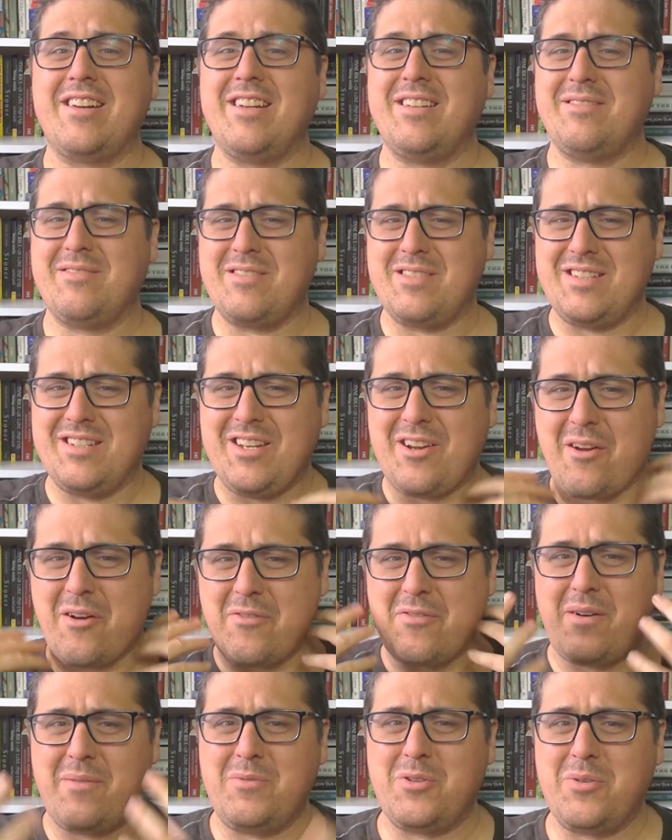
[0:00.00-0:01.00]
And, you know,
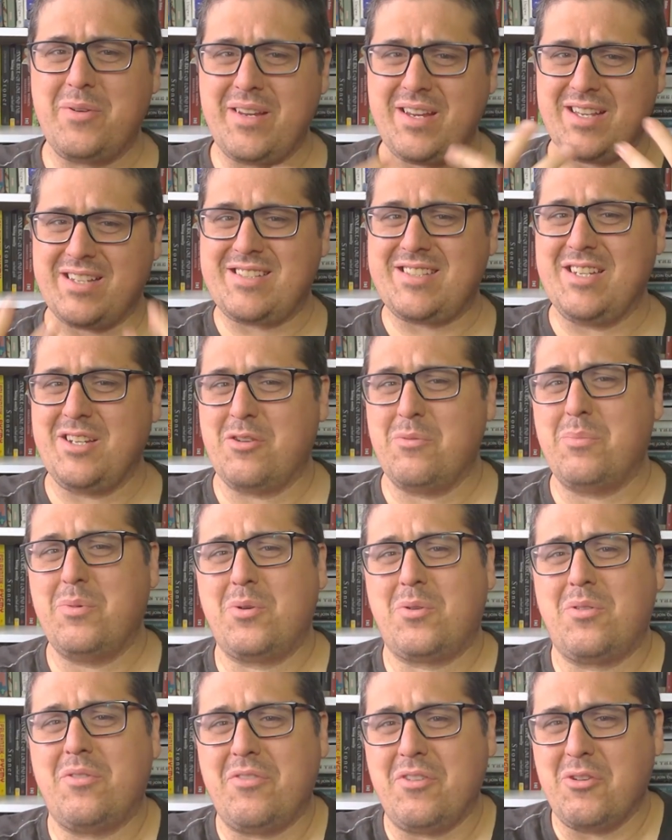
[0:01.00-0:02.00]
if I'm doing a single
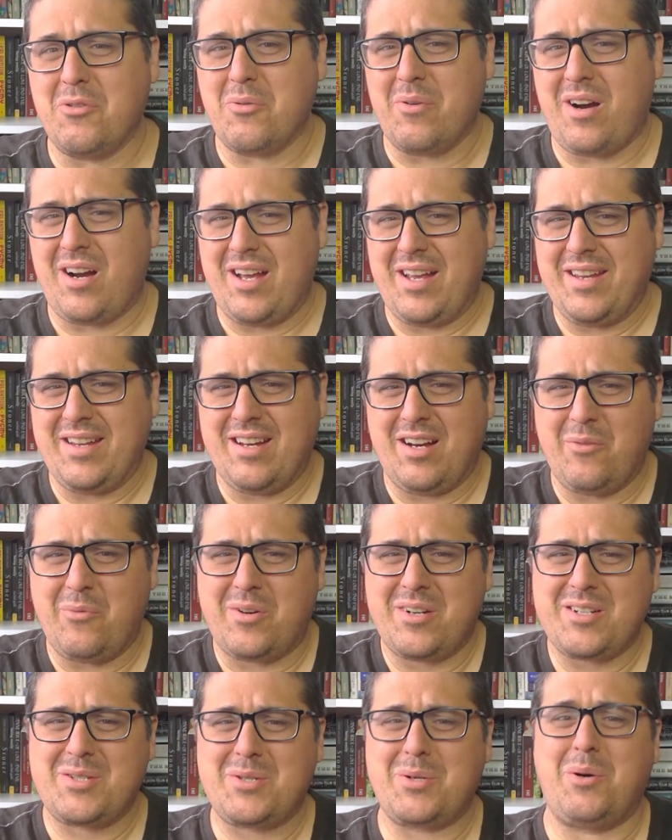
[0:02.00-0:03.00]
book review, I, I
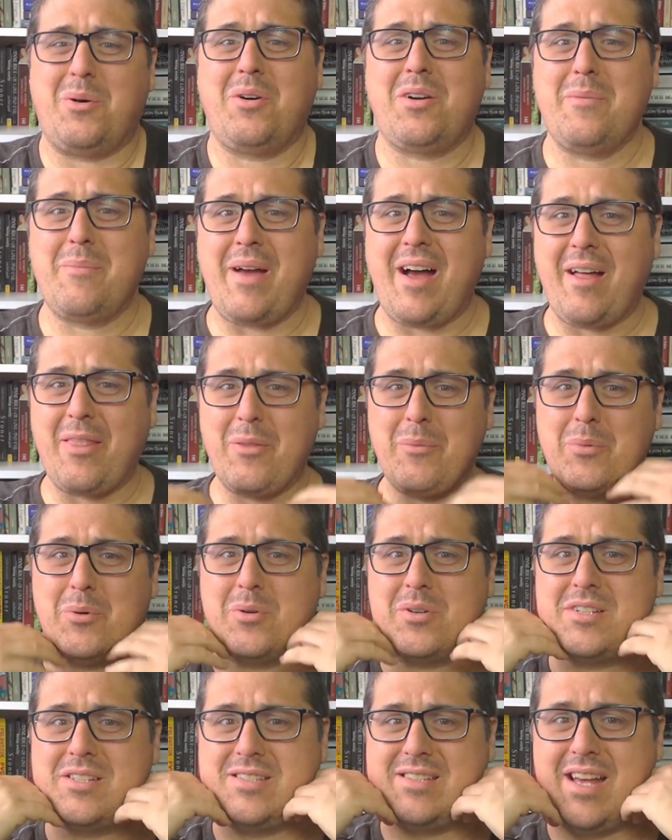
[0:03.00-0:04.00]
want to talk about the
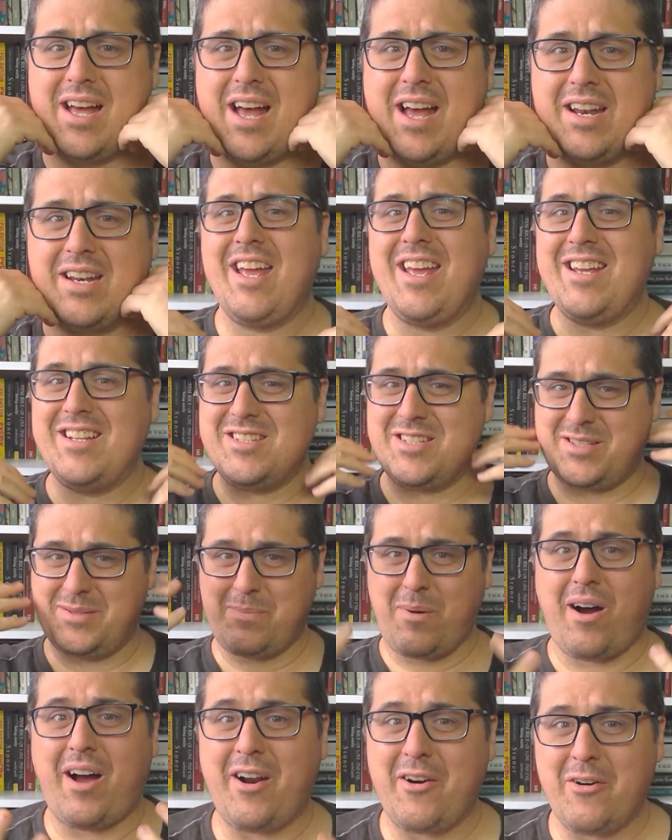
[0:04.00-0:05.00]
books that
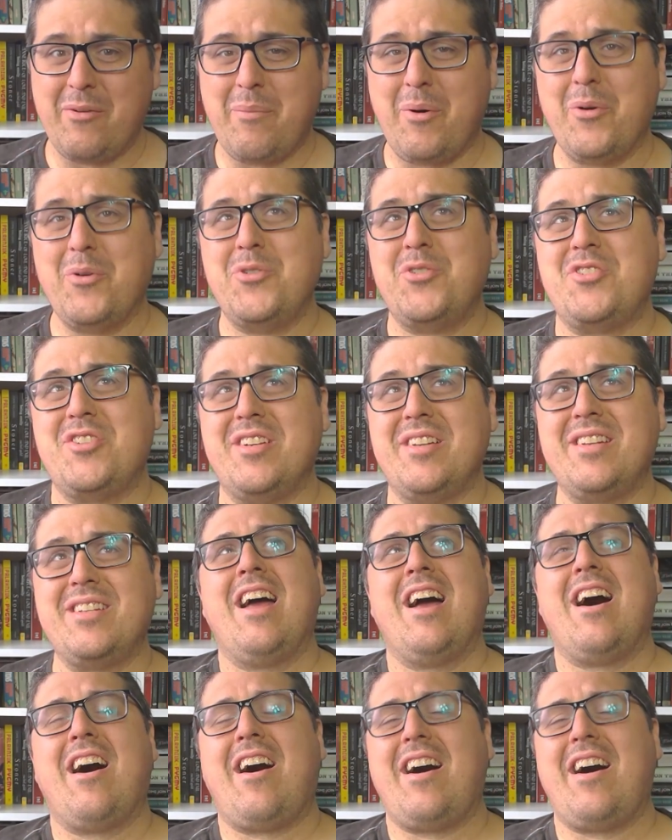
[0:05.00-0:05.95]
inspire emotion.